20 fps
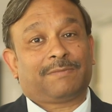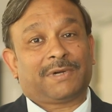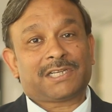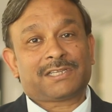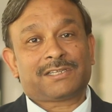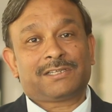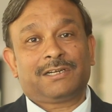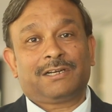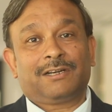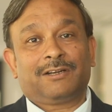
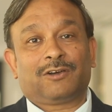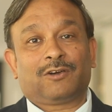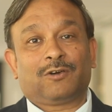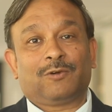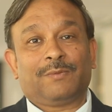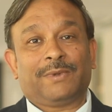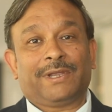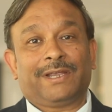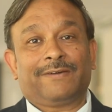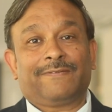personal
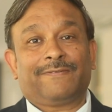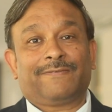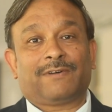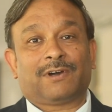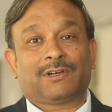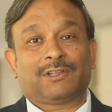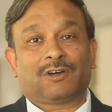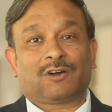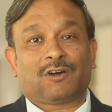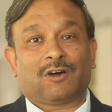grooming
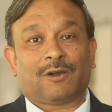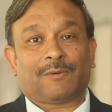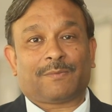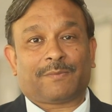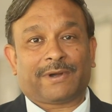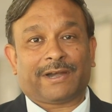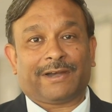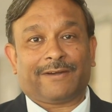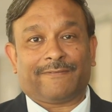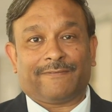for the
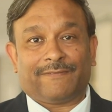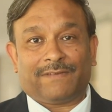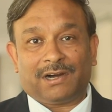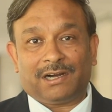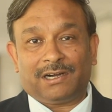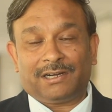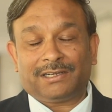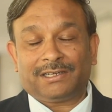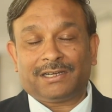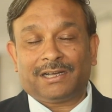corporate
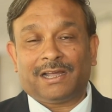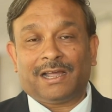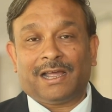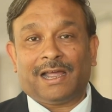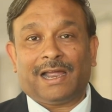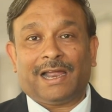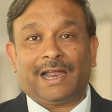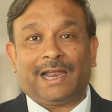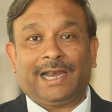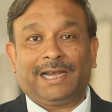world
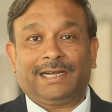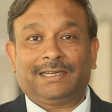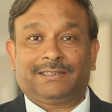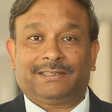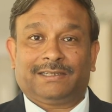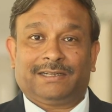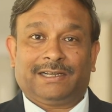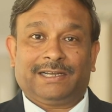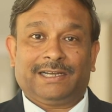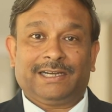and
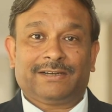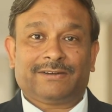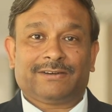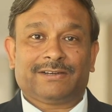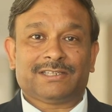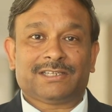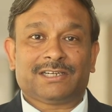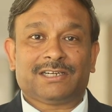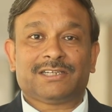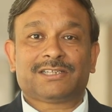it
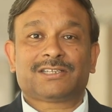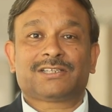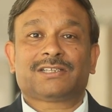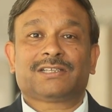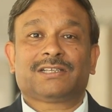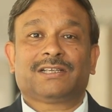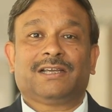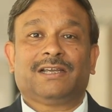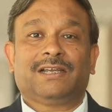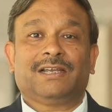
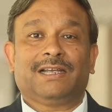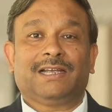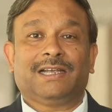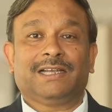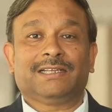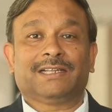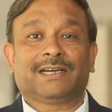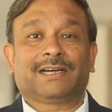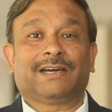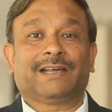results
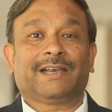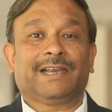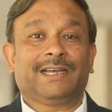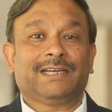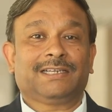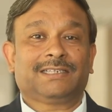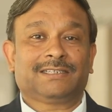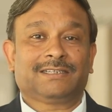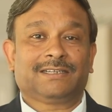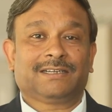in the
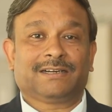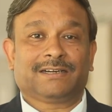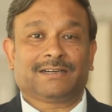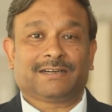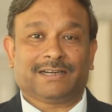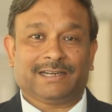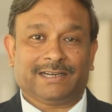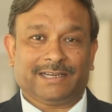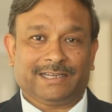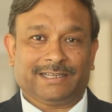great
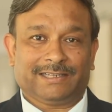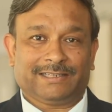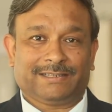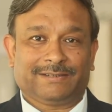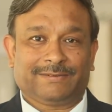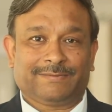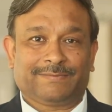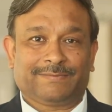career.